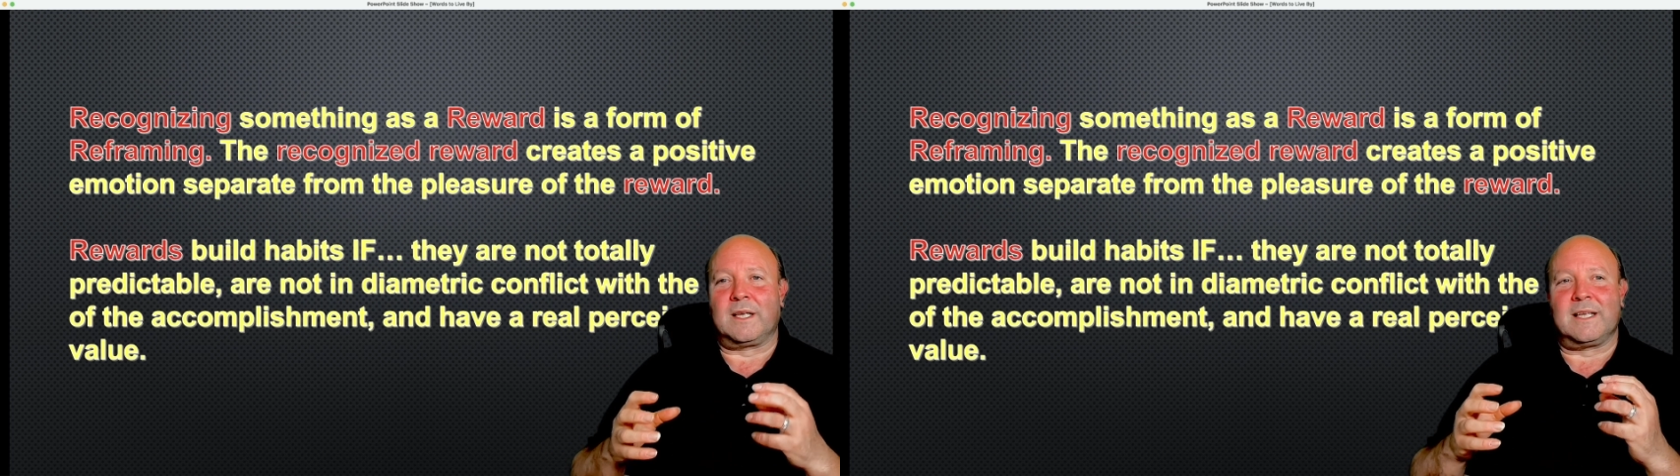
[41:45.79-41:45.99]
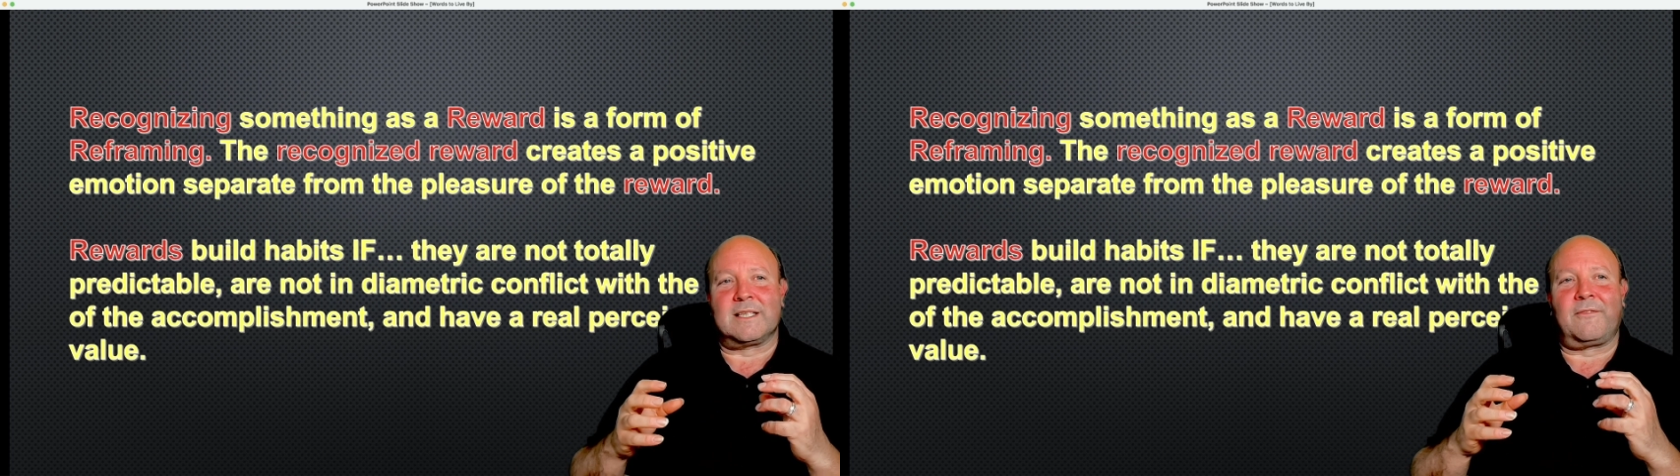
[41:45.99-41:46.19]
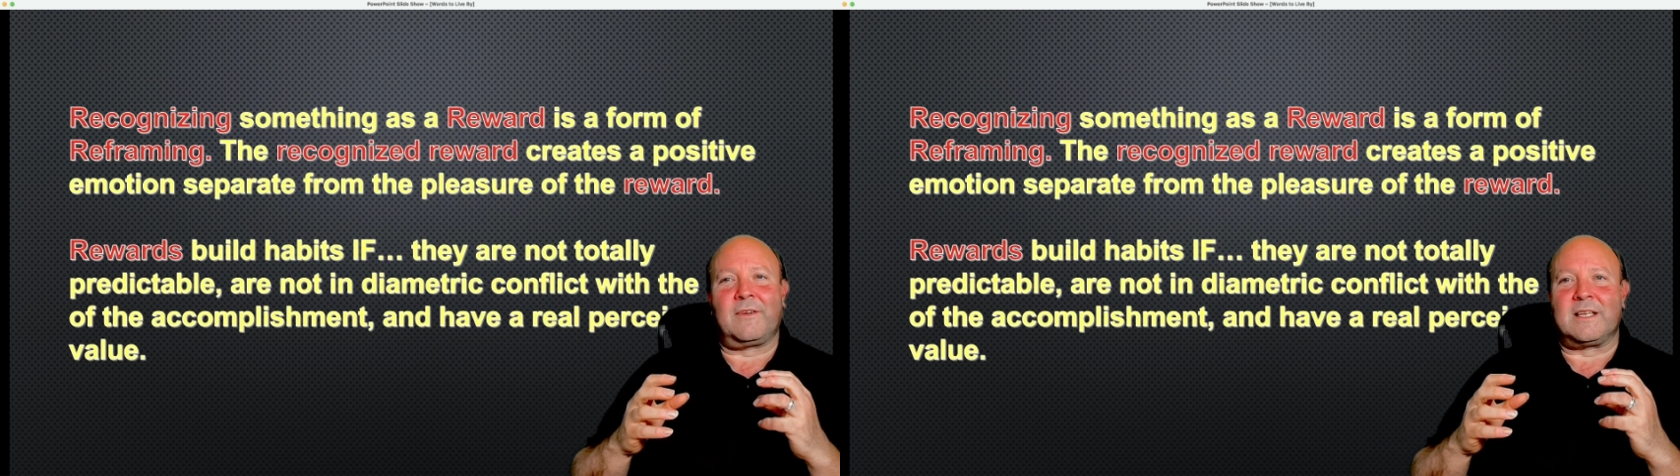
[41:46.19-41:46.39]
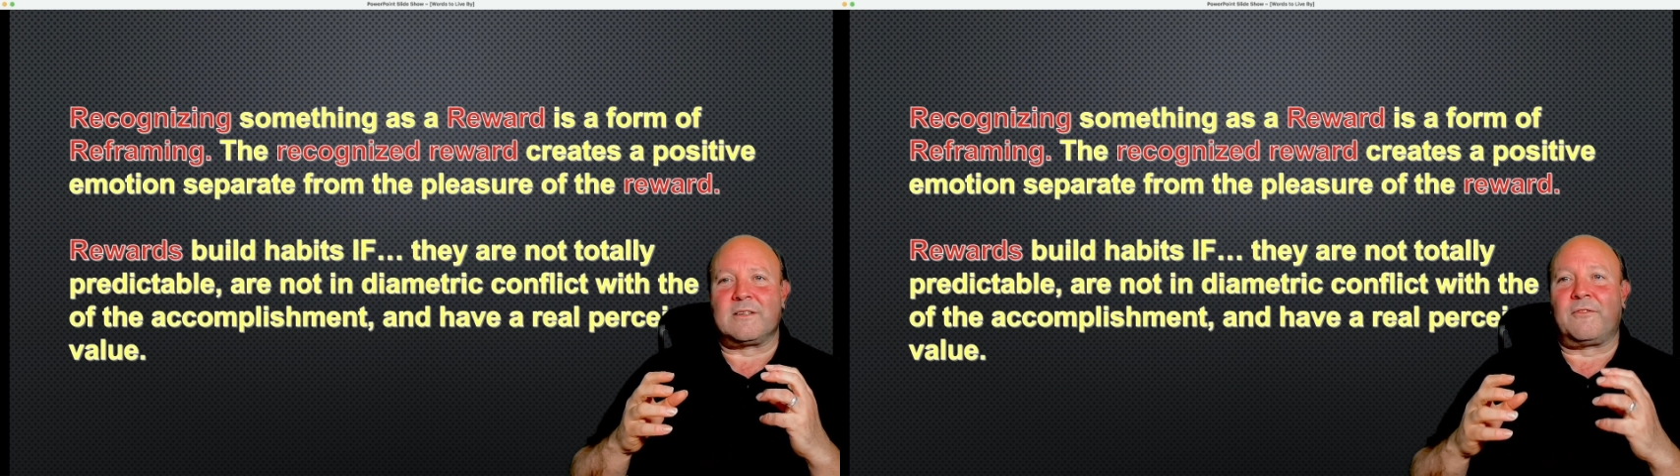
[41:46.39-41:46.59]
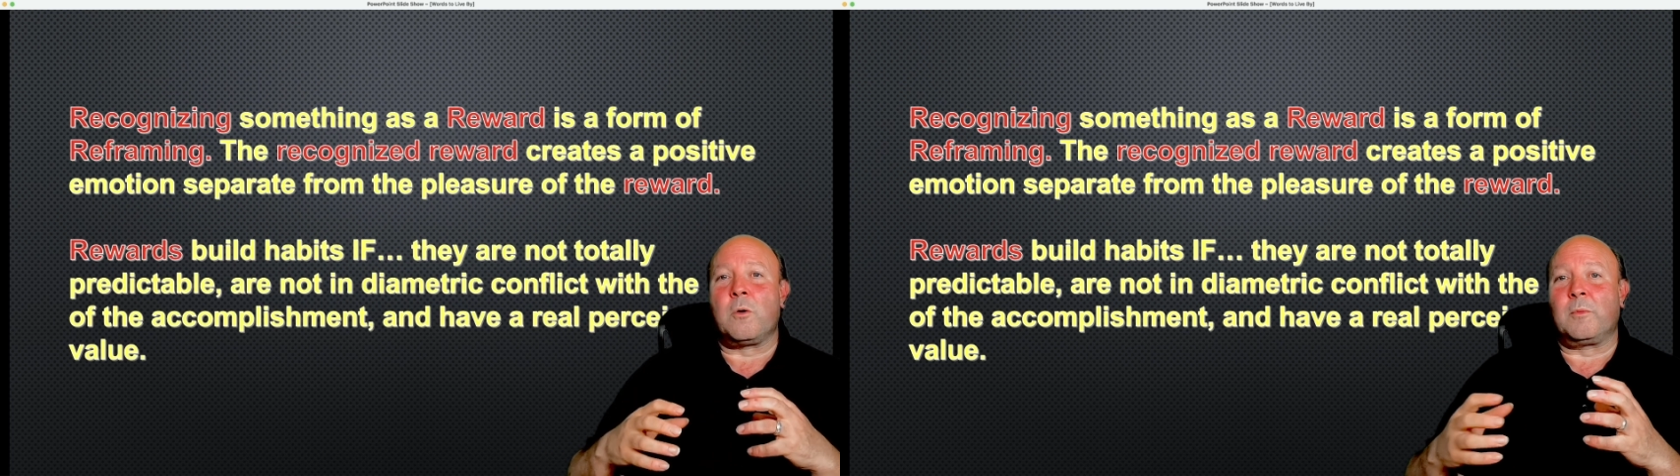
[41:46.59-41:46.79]
is a
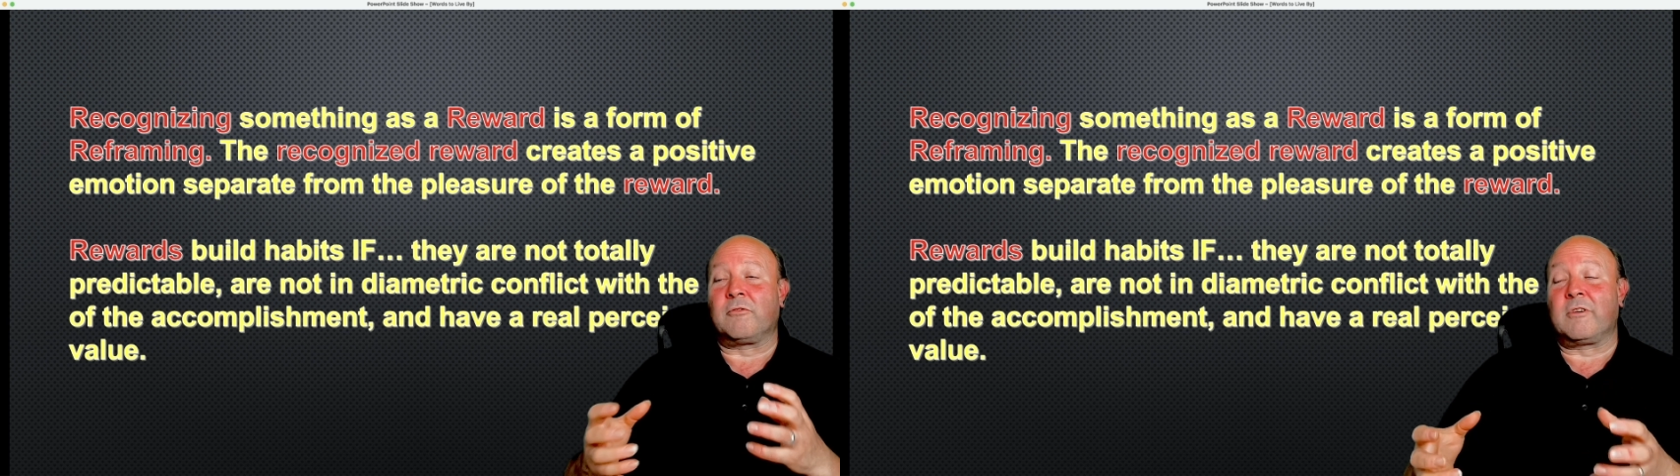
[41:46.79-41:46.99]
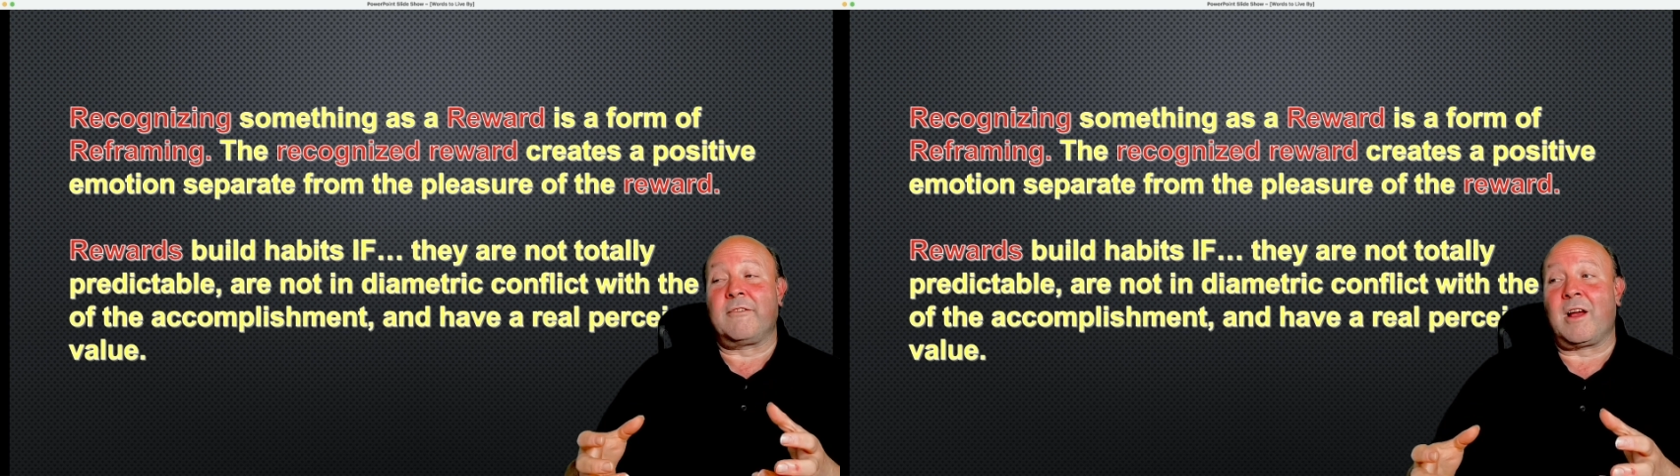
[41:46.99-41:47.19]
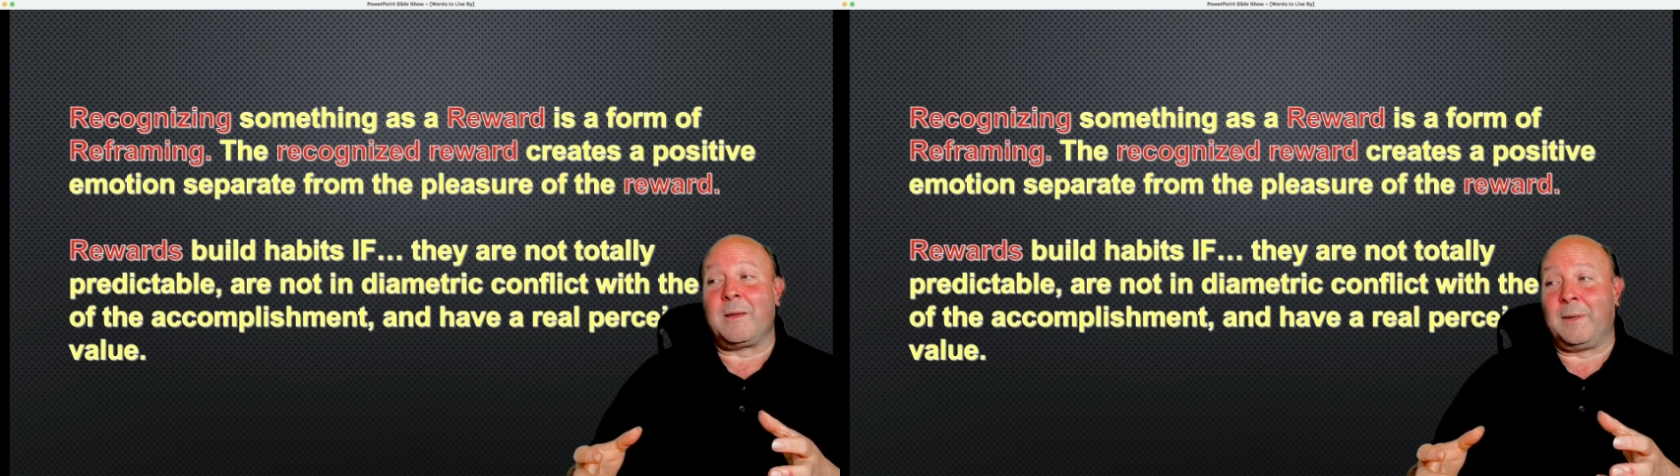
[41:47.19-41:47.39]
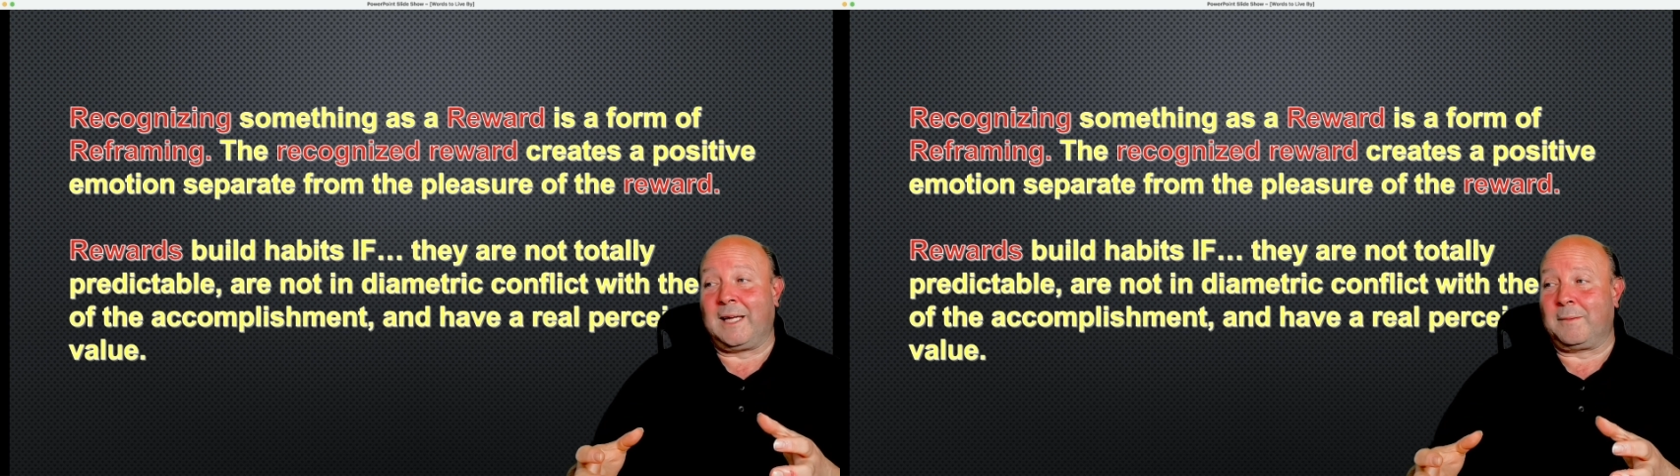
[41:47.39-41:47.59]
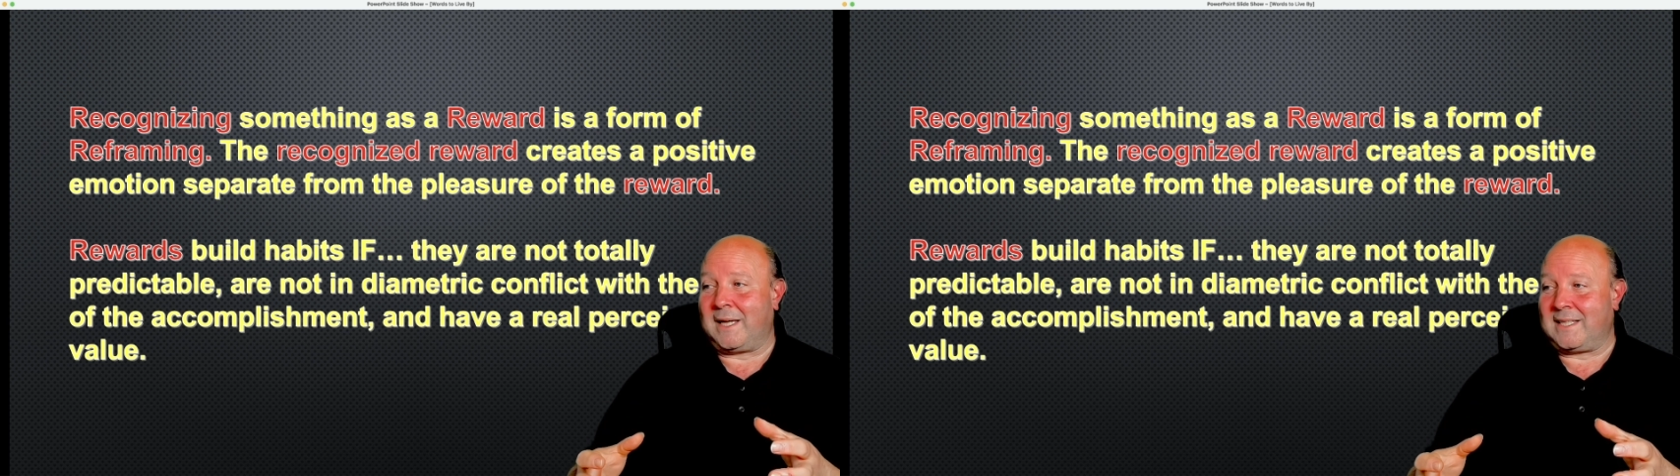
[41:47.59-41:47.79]
form of
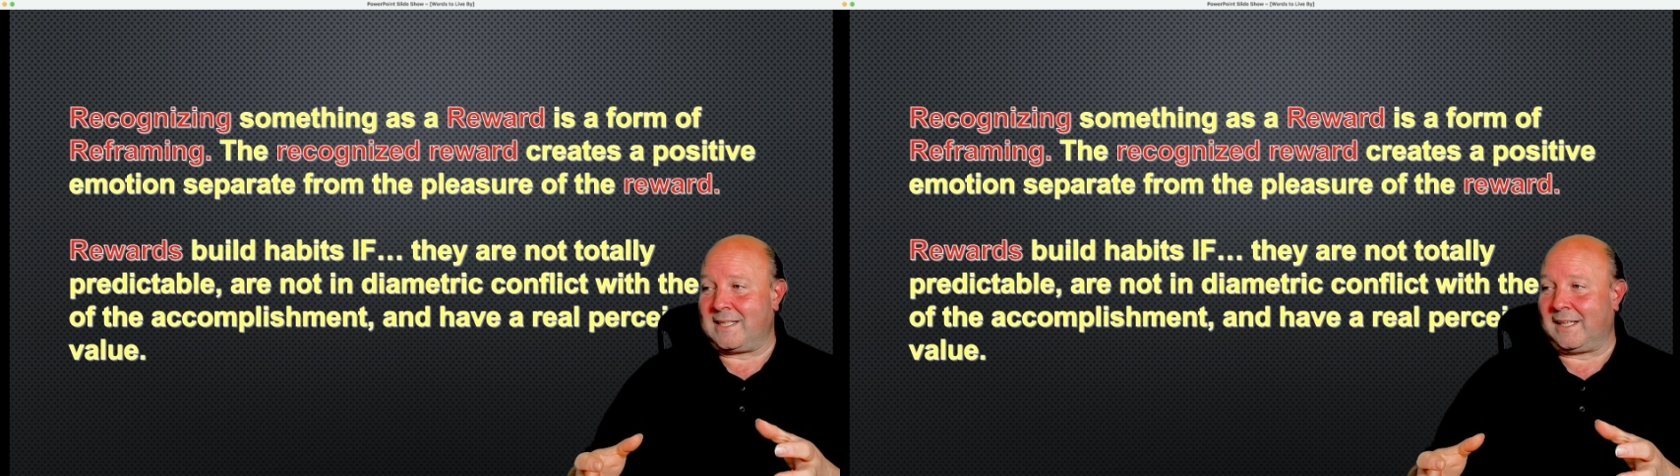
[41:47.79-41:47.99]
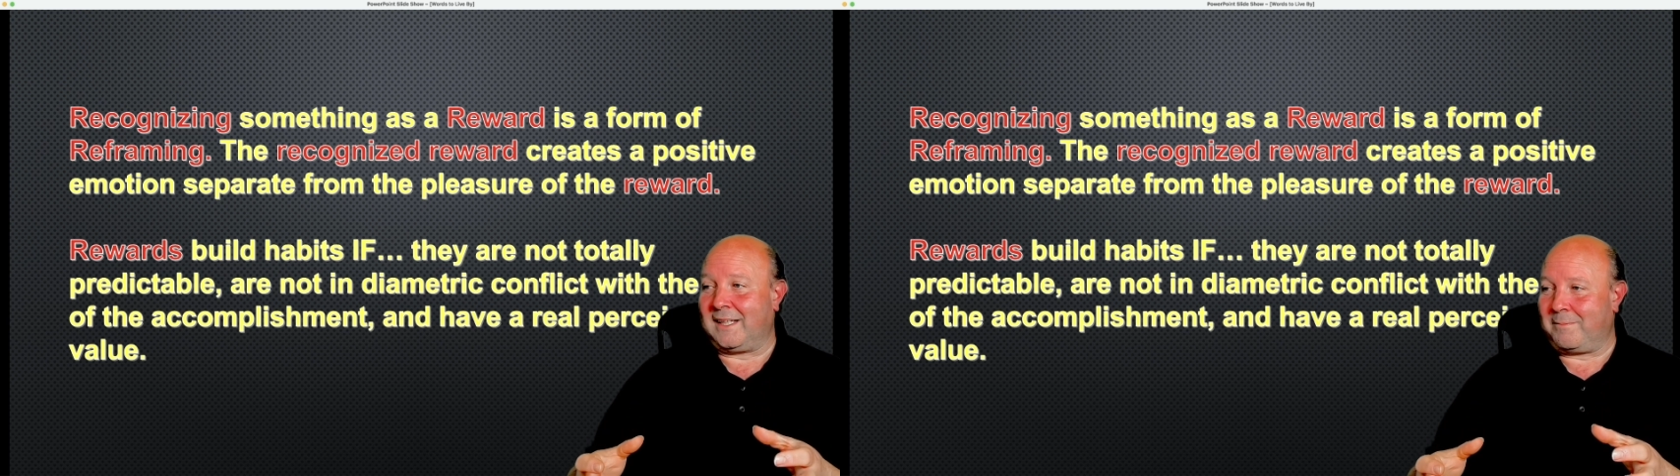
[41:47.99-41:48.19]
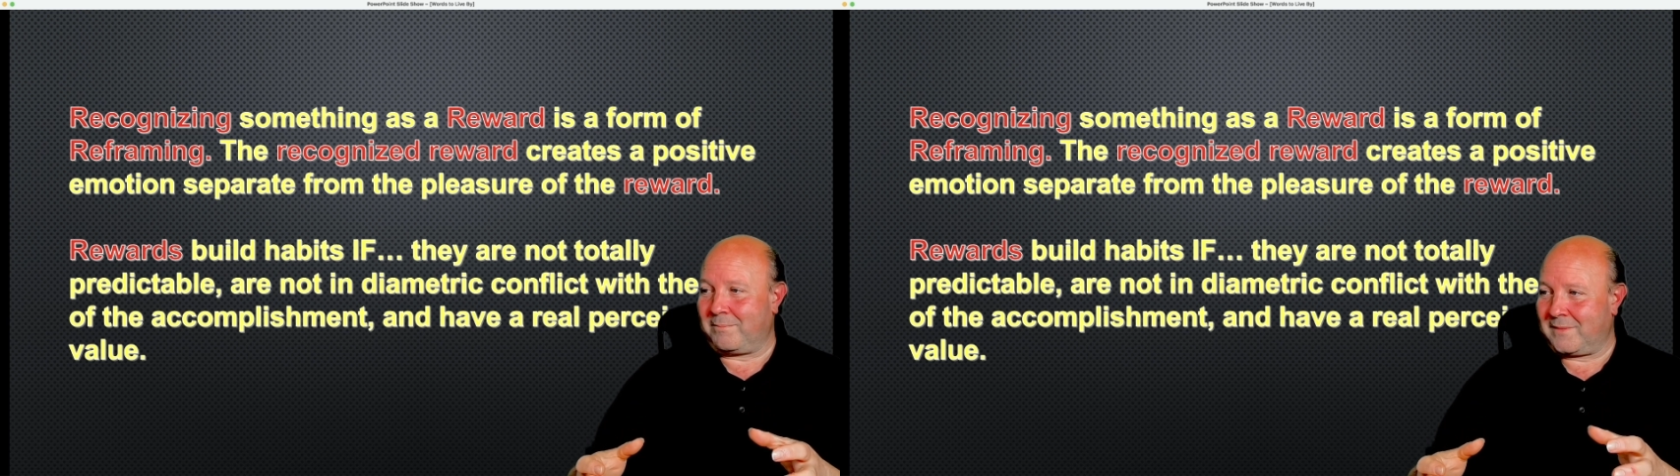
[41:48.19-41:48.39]
reframing, basically.